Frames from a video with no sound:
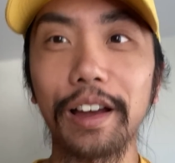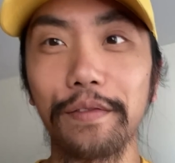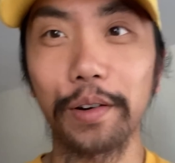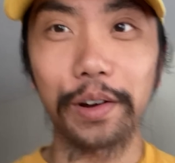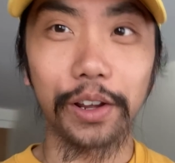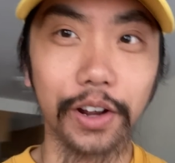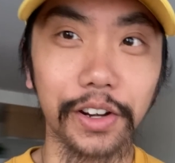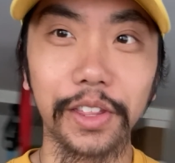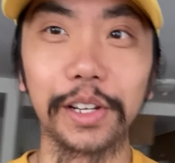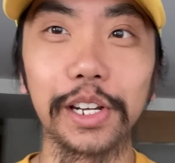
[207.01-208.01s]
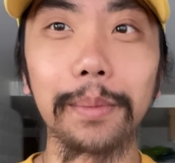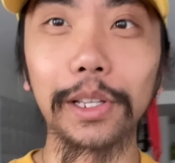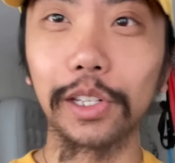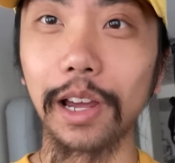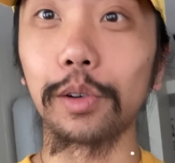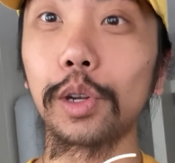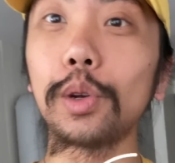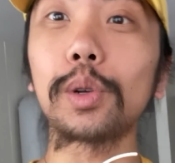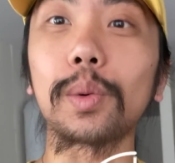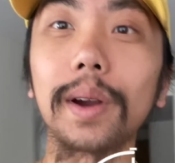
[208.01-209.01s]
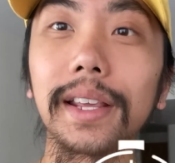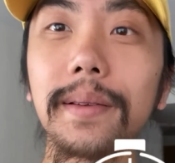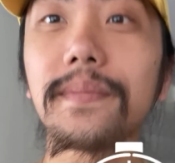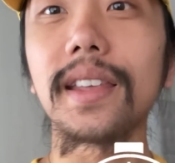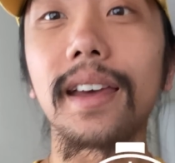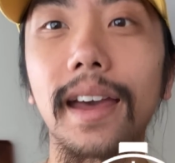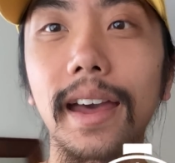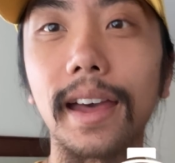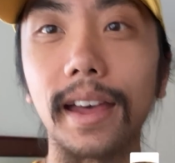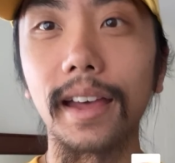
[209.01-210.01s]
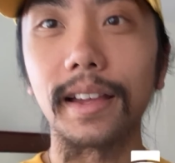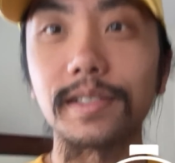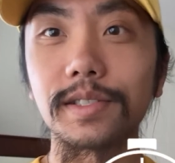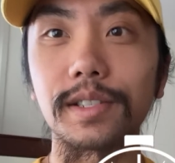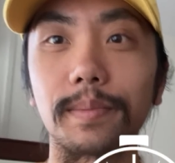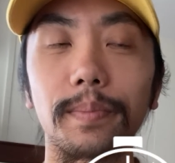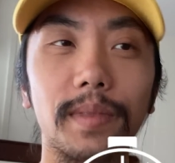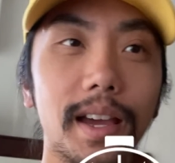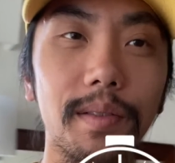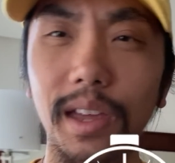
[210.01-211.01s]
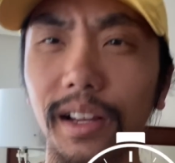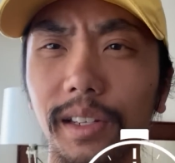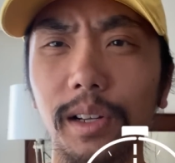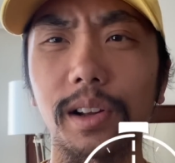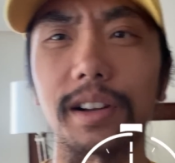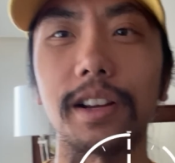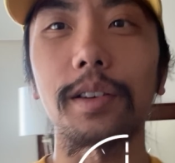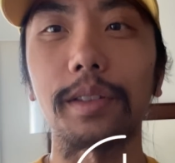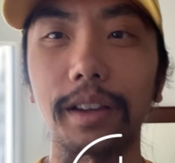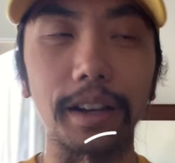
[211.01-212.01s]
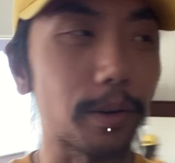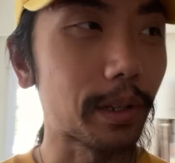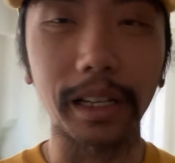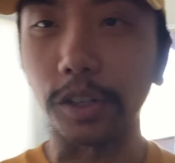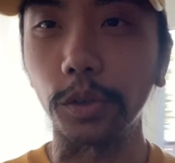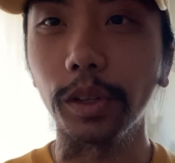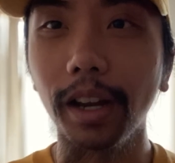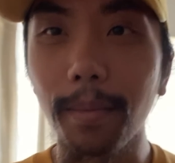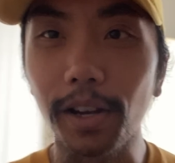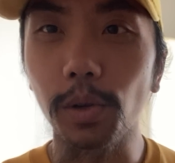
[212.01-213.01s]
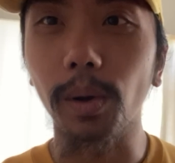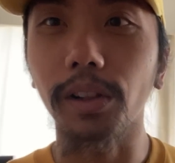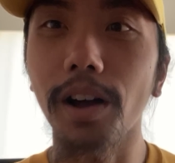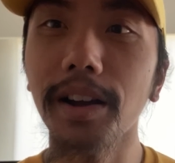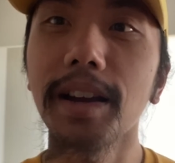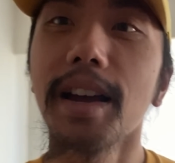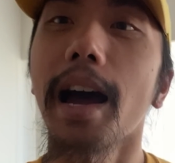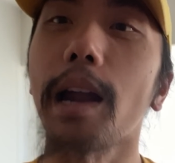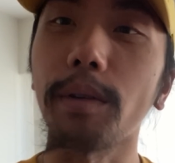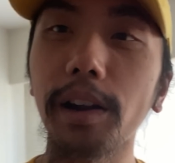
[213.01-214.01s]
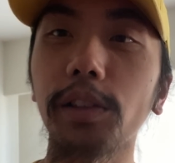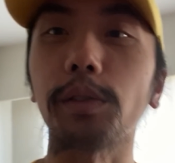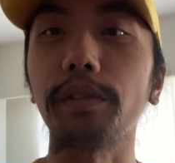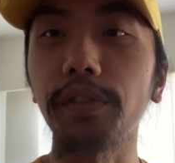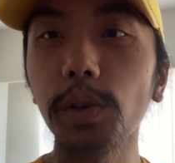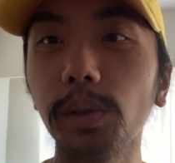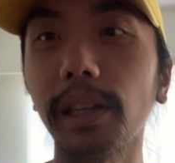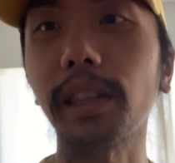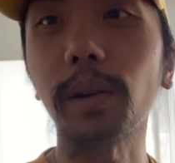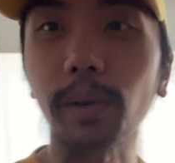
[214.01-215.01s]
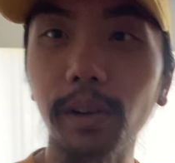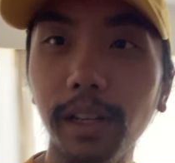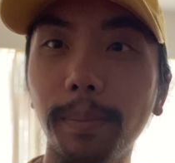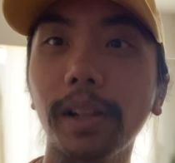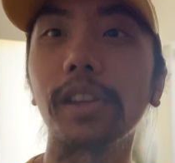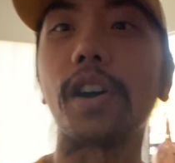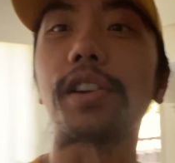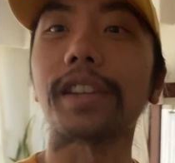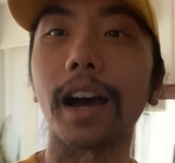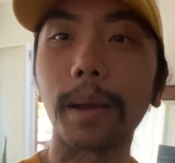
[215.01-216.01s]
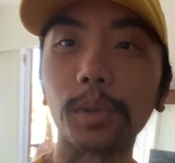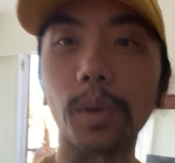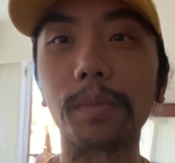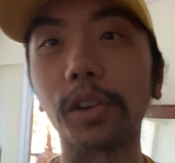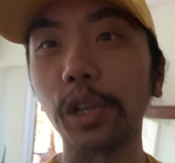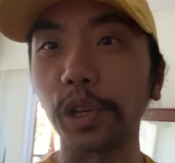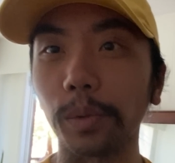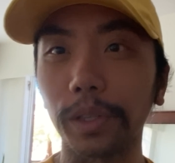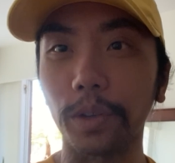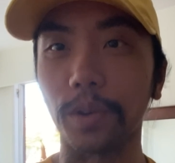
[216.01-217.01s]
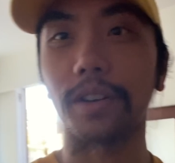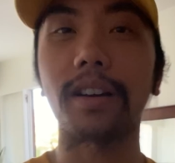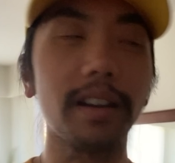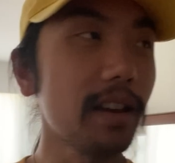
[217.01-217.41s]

I've already gone to the gym. It's now 2:20. And yeah, they still aren't here. They were scheduled to come at 2 o'clock. I read on the reviews that they were typically on time, so I'm not too sure what's going on.